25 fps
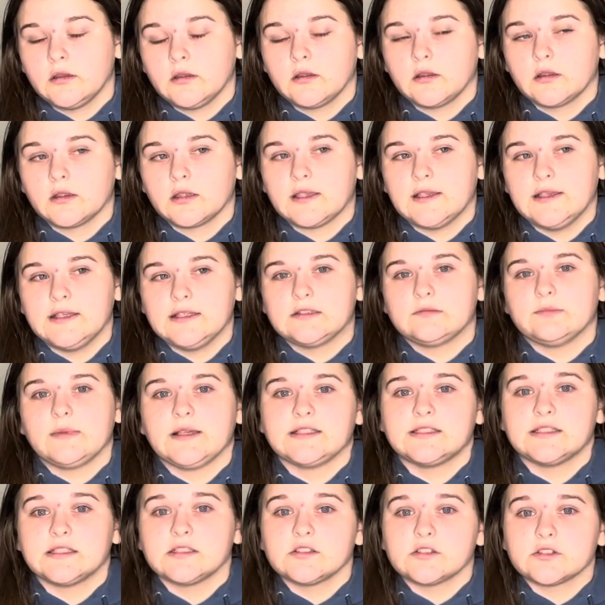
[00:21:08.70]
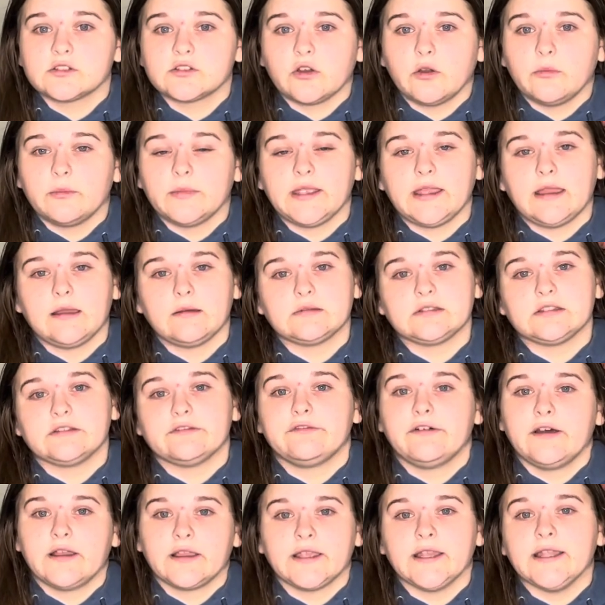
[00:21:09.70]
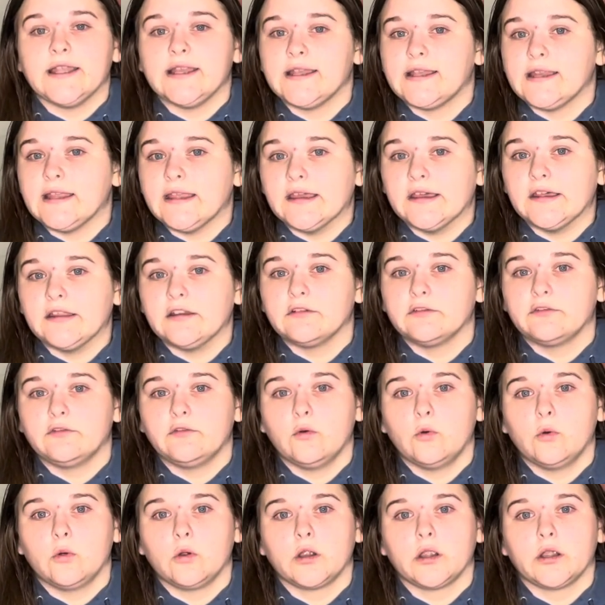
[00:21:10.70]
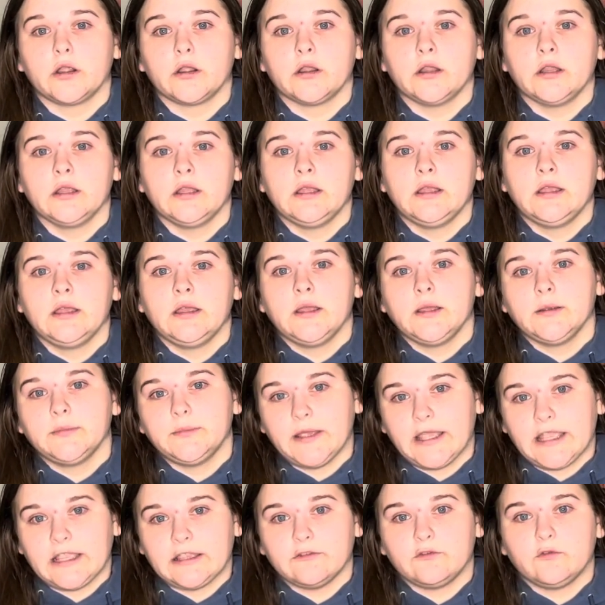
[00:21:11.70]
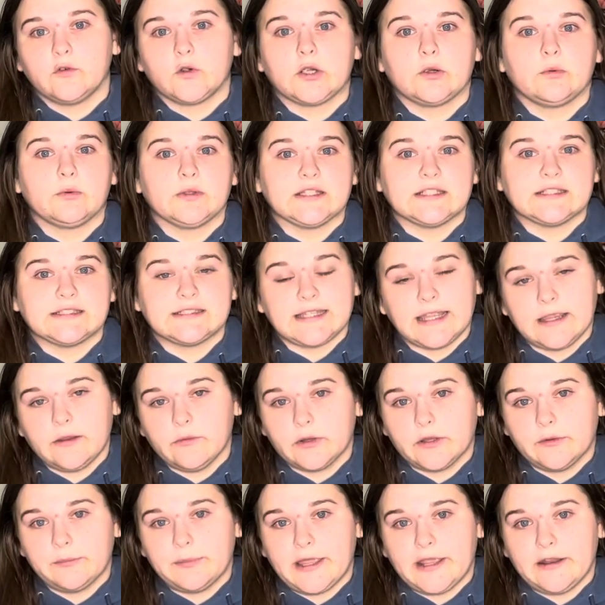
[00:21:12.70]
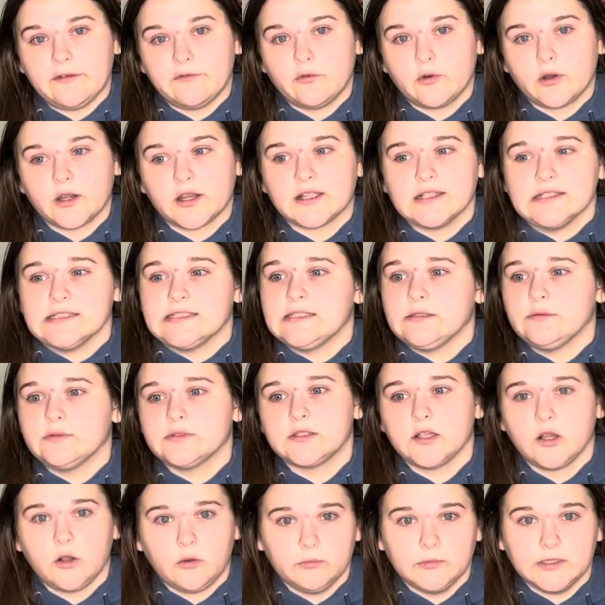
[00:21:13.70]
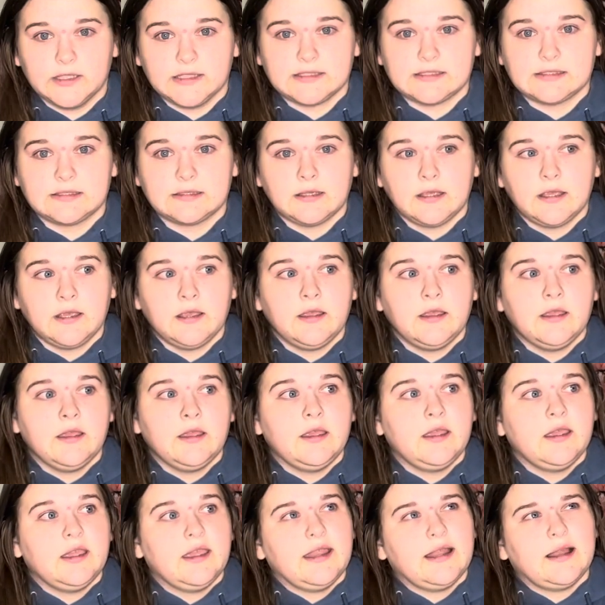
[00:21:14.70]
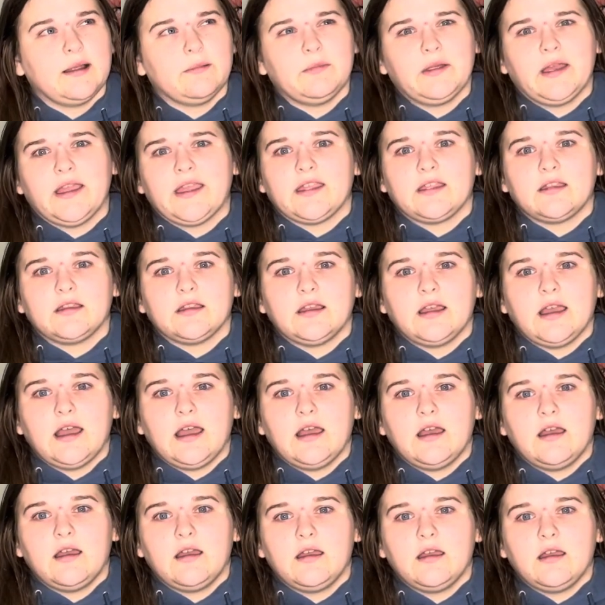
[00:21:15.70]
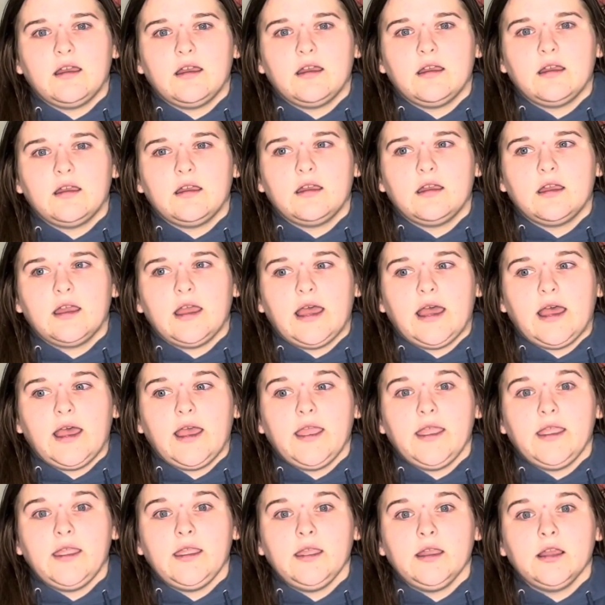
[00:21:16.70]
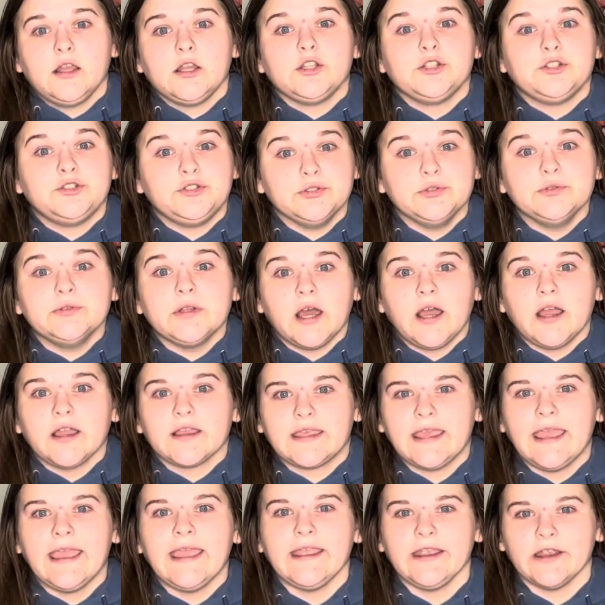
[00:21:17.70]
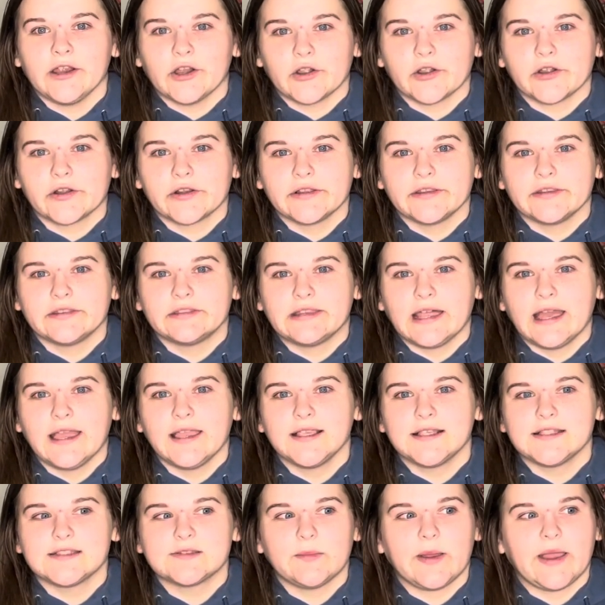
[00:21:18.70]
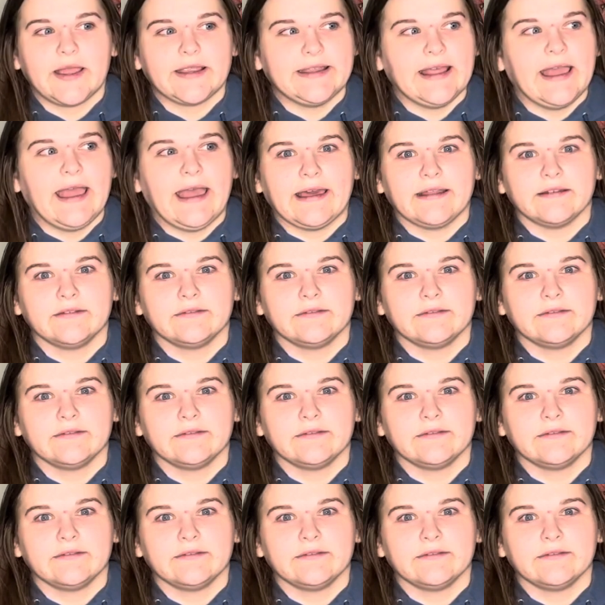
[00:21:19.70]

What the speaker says: Because my sister told me I was a fucking idiot for paying for it when the state would have paid for it because he was homeless. And I'm like, I do not care. That is my dad.